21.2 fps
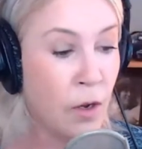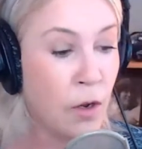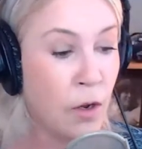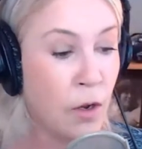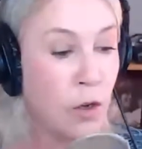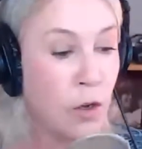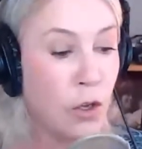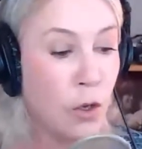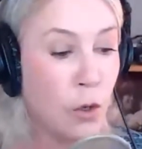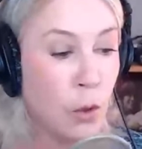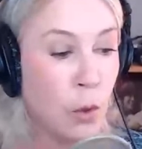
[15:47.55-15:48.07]

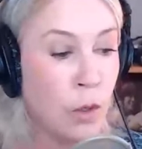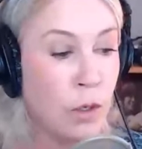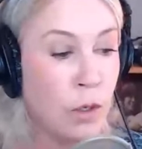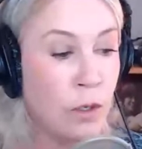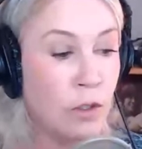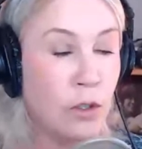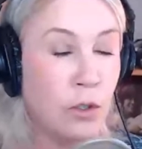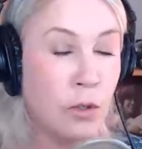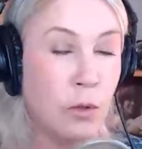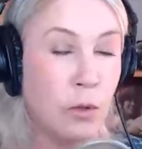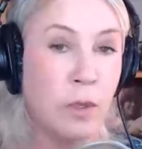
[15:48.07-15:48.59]
You
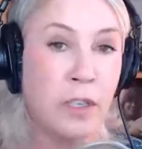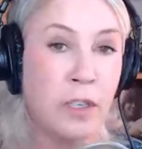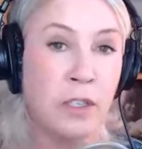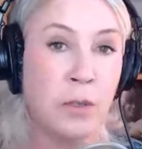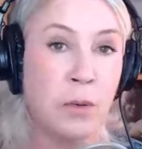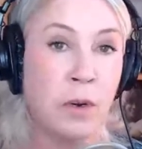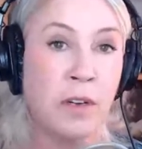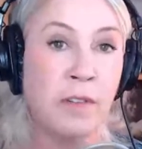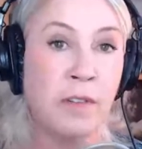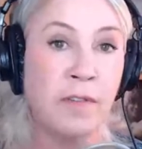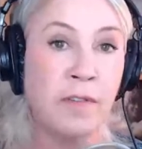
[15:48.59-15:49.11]
do this
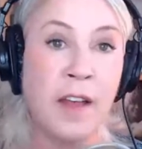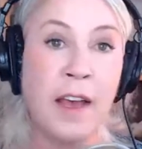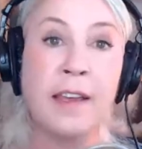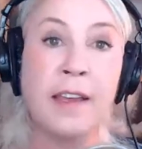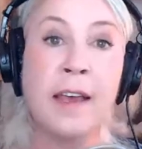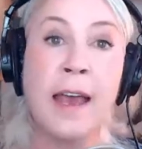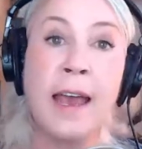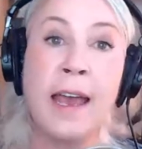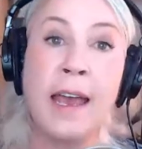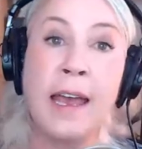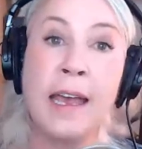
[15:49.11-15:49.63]
sort of
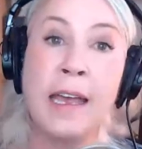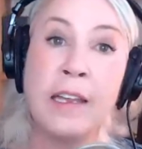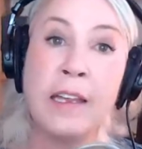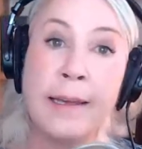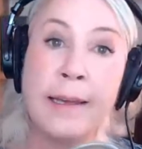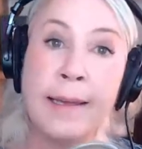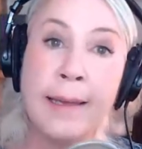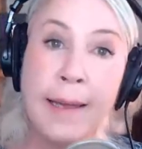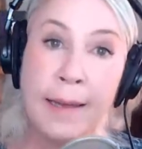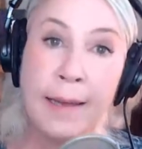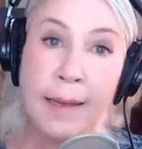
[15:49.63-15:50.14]
like, hey,
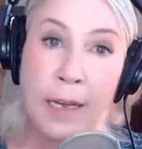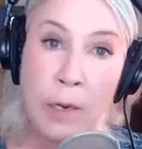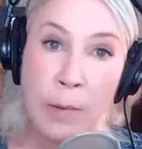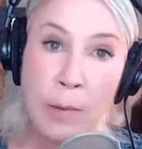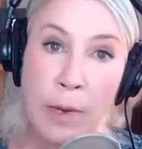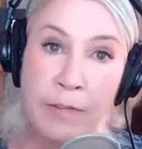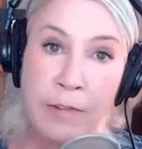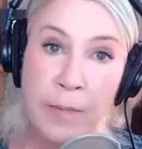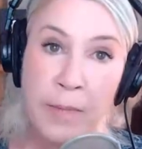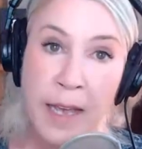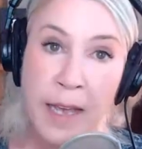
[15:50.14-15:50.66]
you can't get
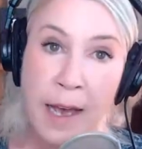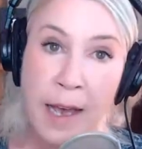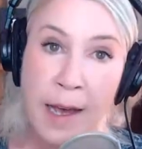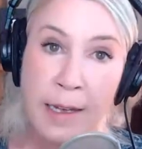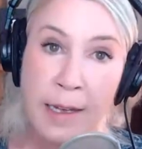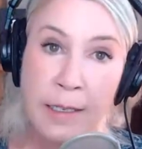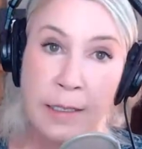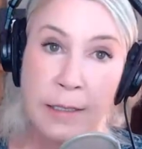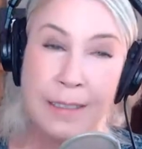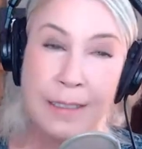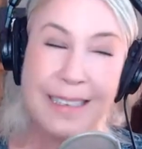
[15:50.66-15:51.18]
away from the
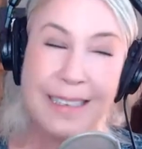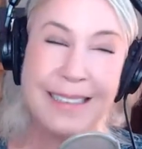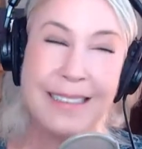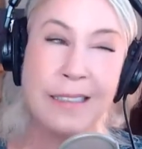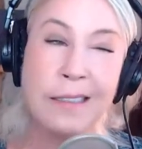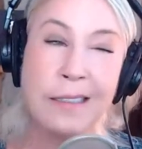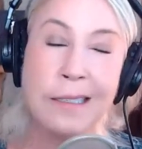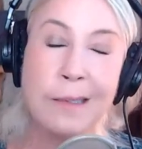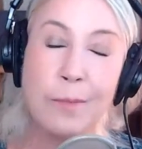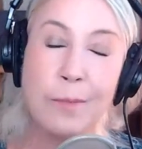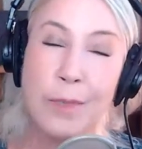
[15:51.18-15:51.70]
ads, and
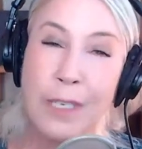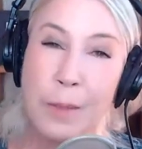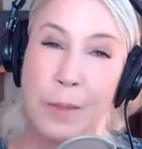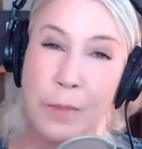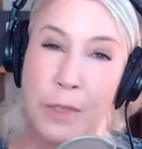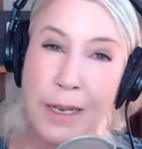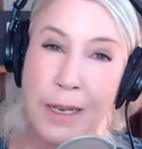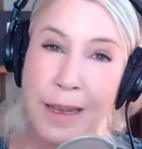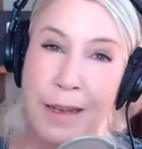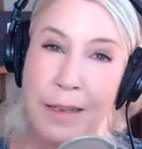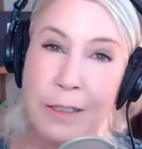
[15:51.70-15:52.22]

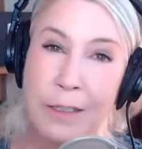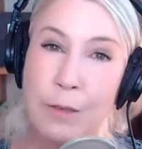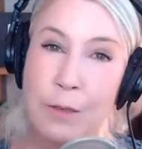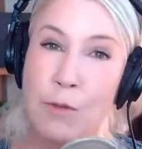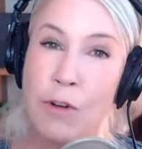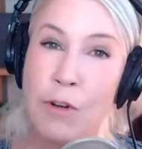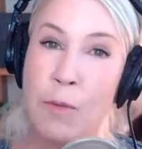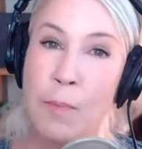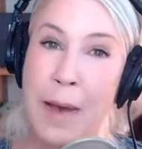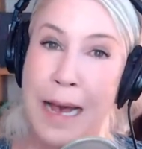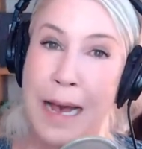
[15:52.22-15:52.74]
sometimes you can't
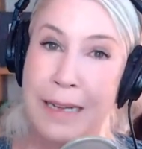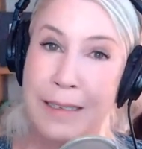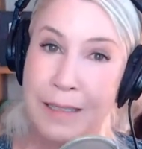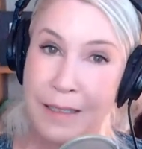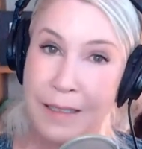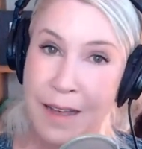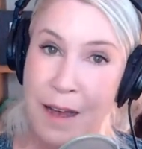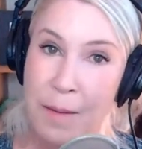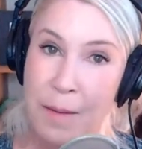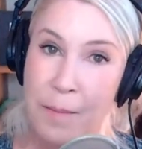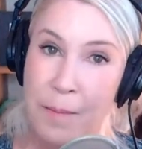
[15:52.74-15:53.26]
scroll
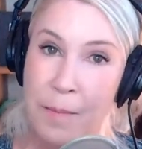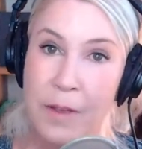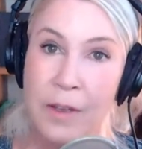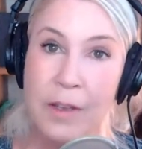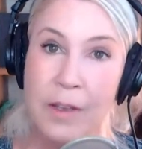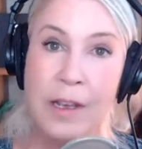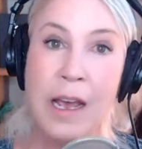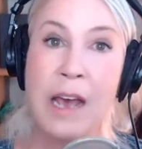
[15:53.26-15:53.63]
past them,